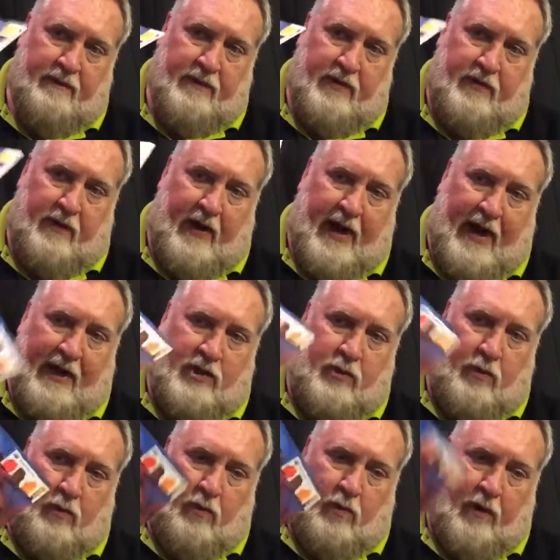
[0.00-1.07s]
These are
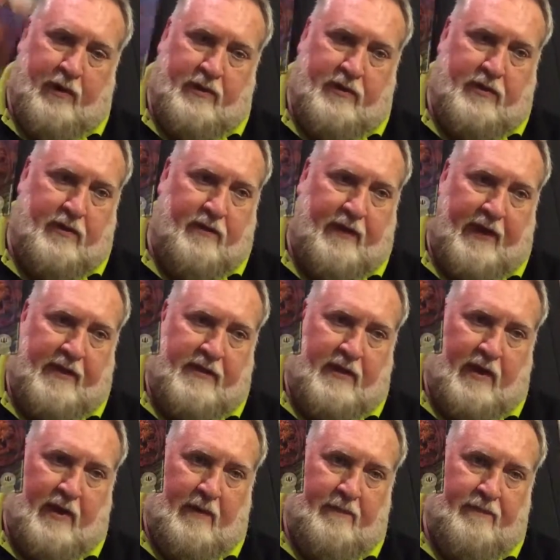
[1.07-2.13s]
actual ones that
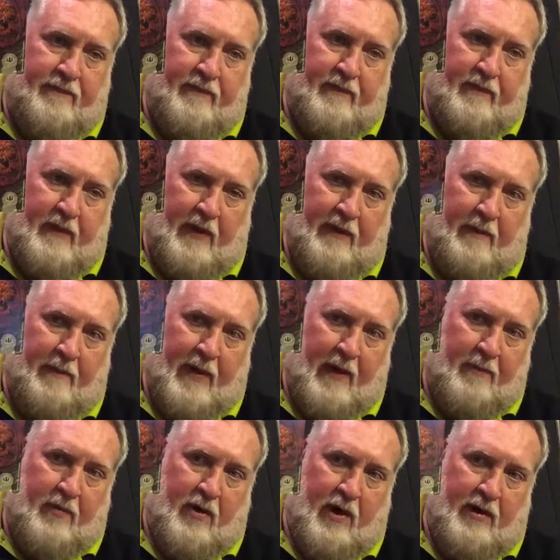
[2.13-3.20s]

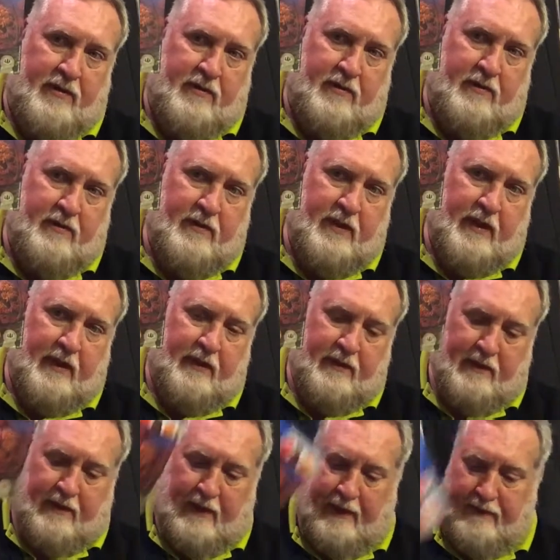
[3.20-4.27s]
Bob Ross did
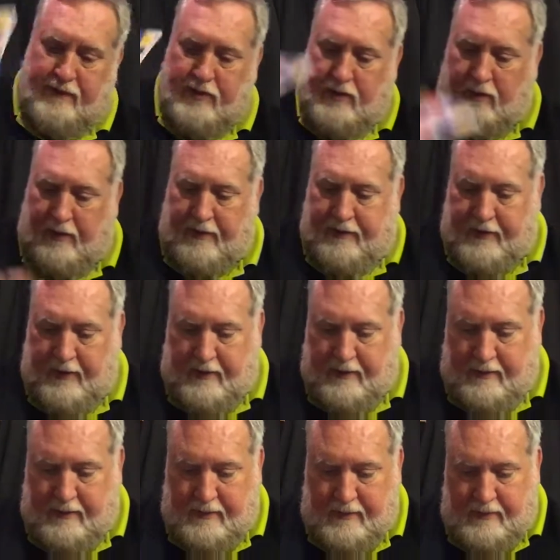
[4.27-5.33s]
on the show, I think.
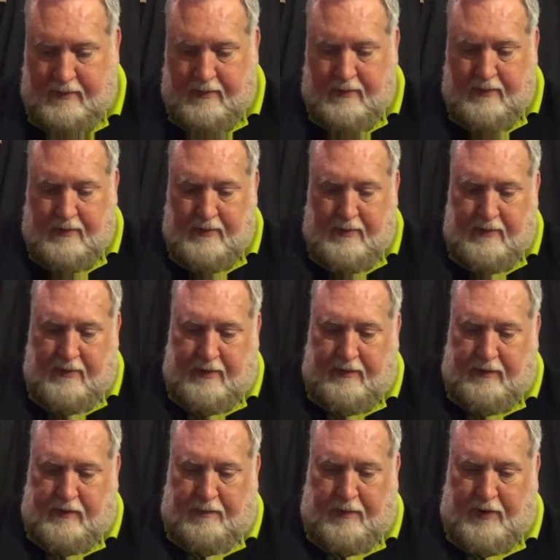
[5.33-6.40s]
And
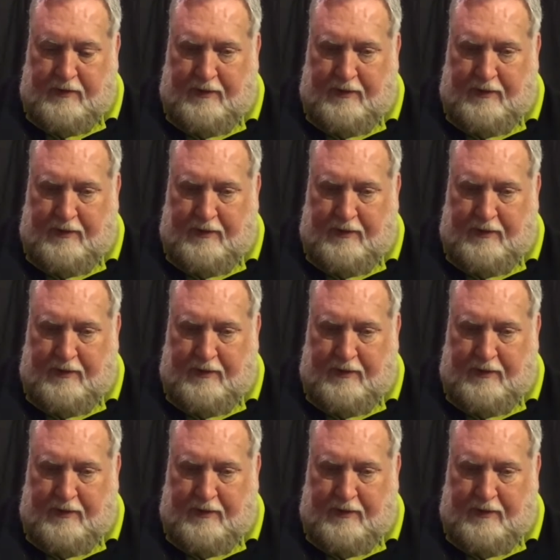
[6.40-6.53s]
there's a bunch.